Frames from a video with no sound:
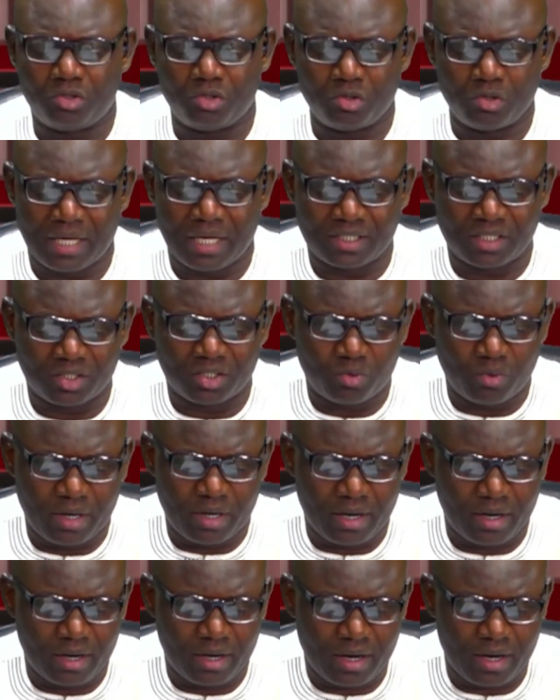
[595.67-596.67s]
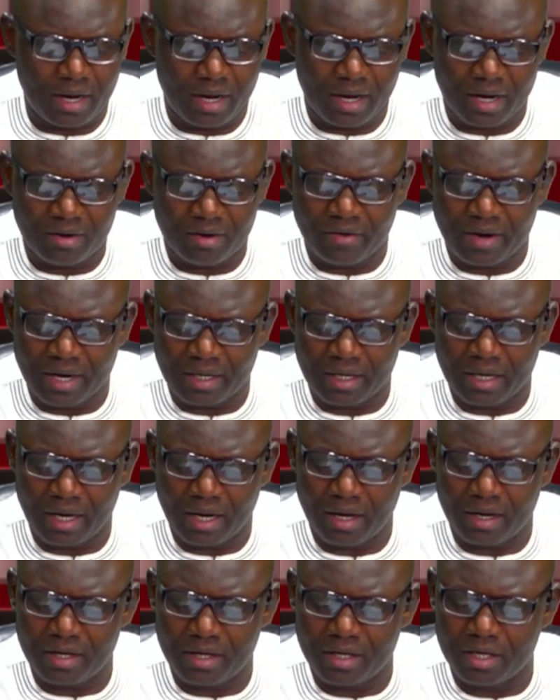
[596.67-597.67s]
to, as it were,
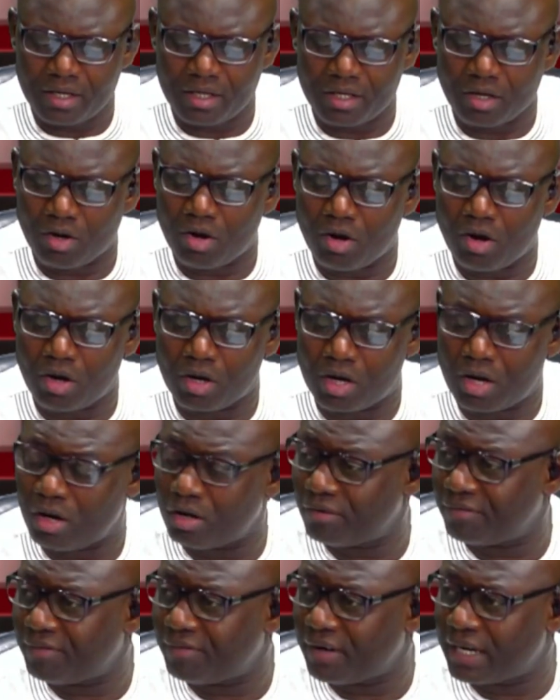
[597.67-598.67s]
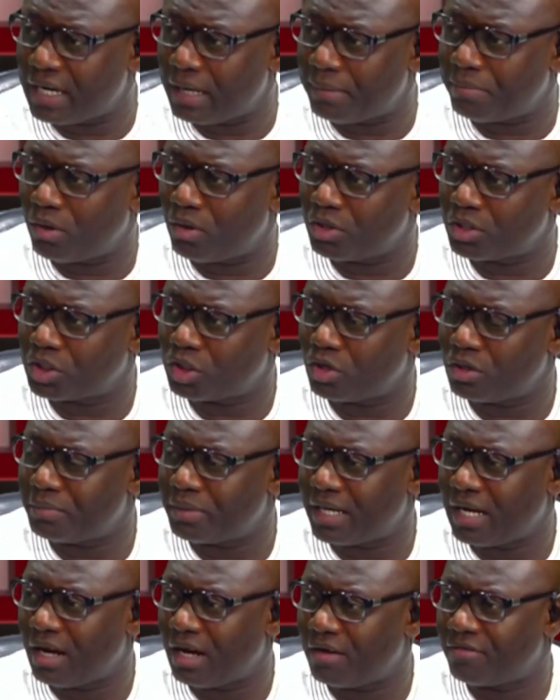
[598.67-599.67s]
render your unqualified apology on
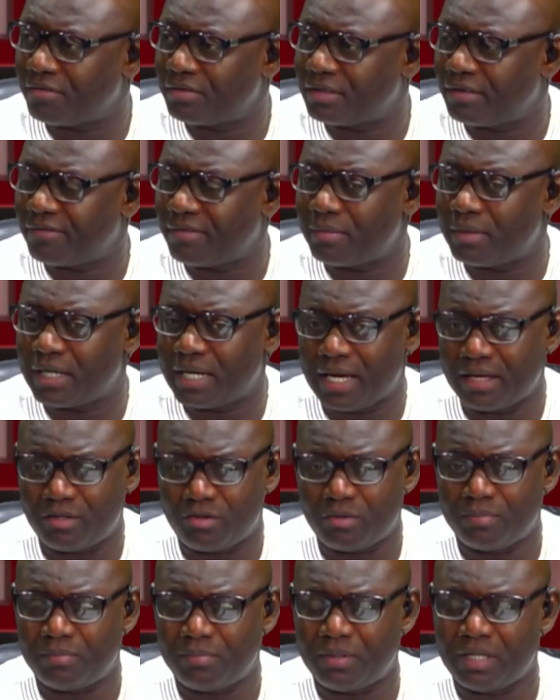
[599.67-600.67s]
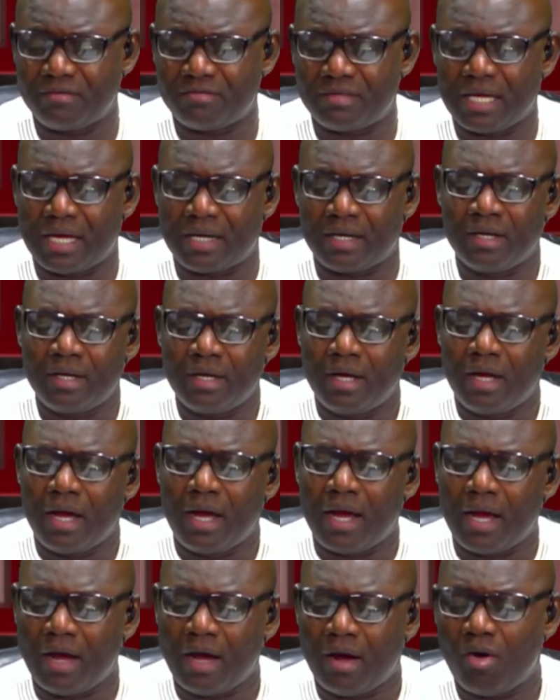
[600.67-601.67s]
behalf of the family. And I do believe that
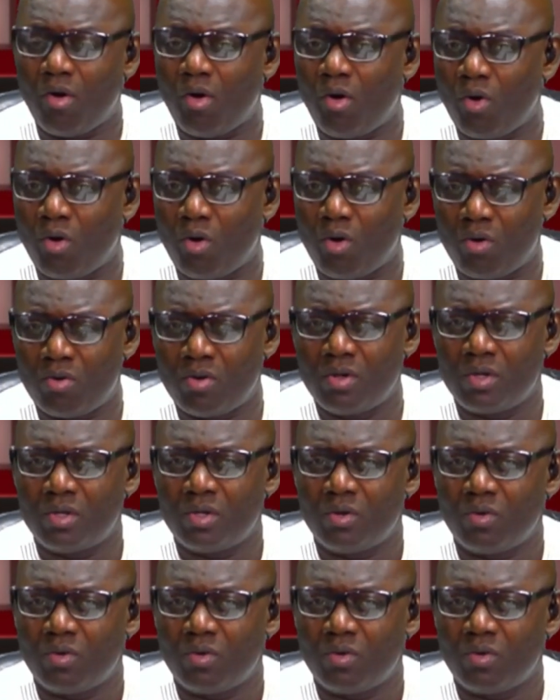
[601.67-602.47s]
all